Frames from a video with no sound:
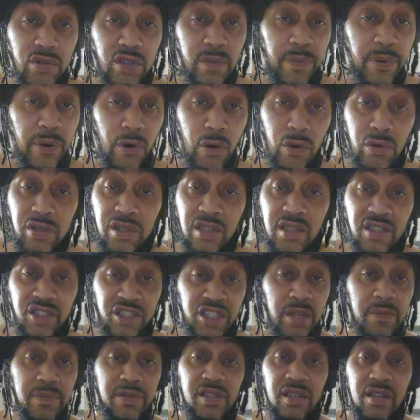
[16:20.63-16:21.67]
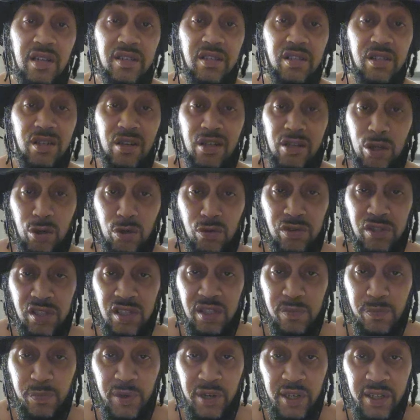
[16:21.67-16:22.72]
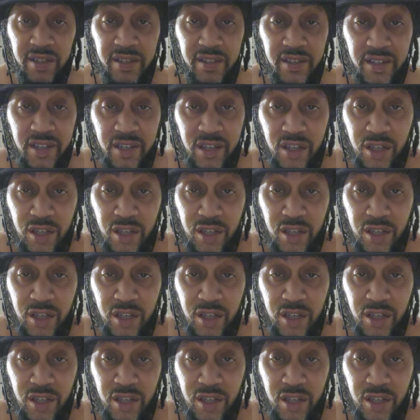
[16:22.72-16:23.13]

Supposedly chimps and us are the closest, but